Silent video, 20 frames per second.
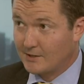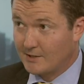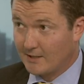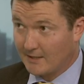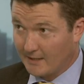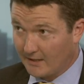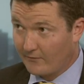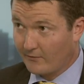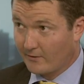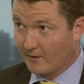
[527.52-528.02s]

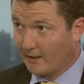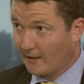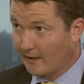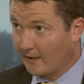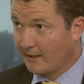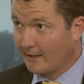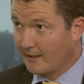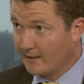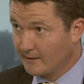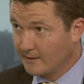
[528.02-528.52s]

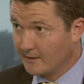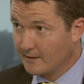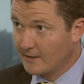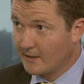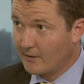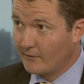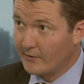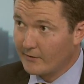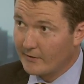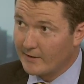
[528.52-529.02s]
significantly
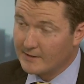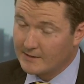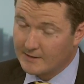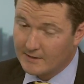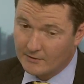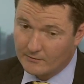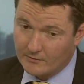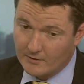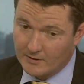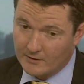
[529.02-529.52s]
deteriorated
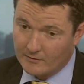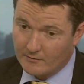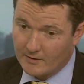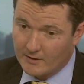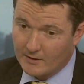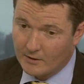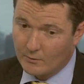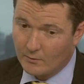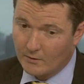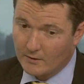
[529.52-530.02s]
in
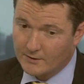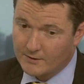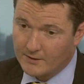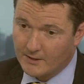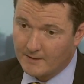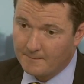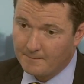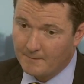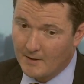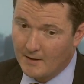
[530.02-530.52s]
credit
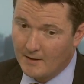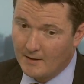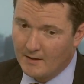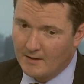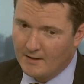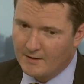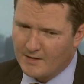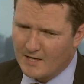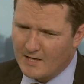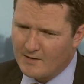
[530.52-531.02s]
quality.
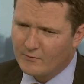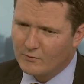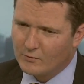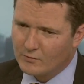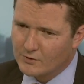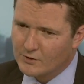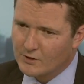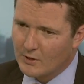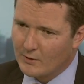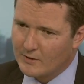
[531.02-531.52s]
They have
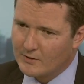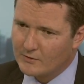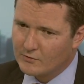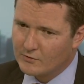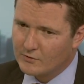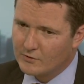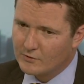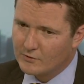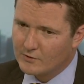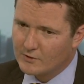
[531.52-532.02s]
also
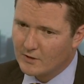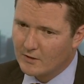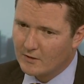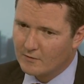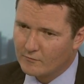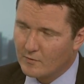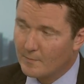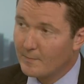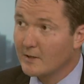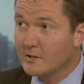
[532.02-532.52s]
introduced
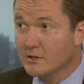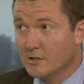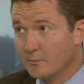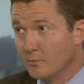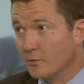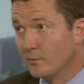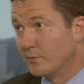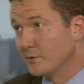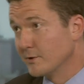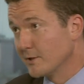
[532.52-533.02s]
a
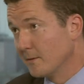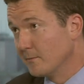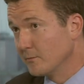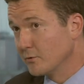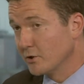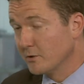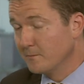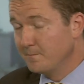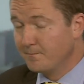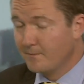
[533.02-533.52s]
rebuttable
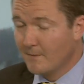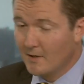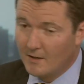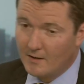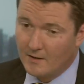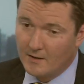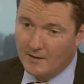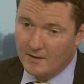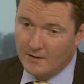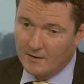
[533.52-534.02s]
presumption
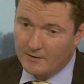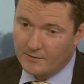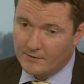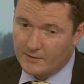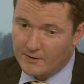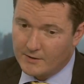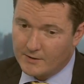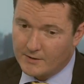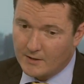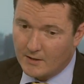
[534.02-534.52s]

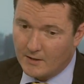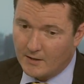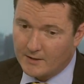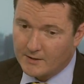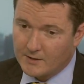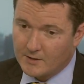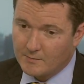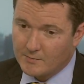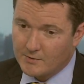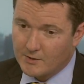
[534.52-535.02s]
that
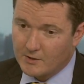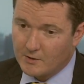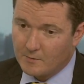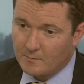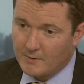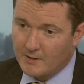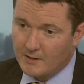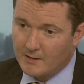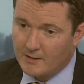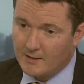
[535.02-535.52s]
items that
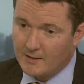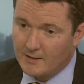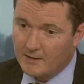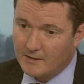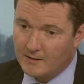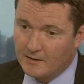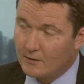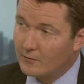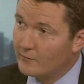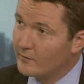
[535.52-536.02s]
have been
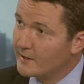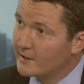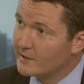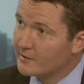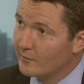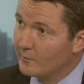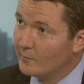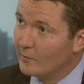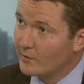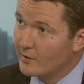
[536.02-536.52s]
in
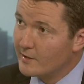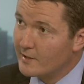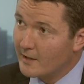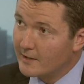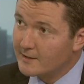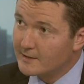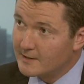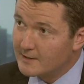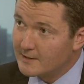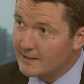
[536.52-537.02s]
arrears for more than
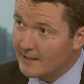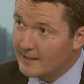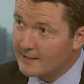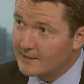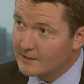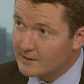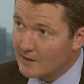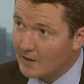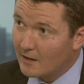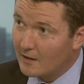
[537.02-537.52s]
90
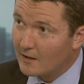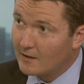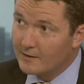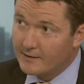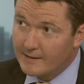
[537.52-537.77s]
days are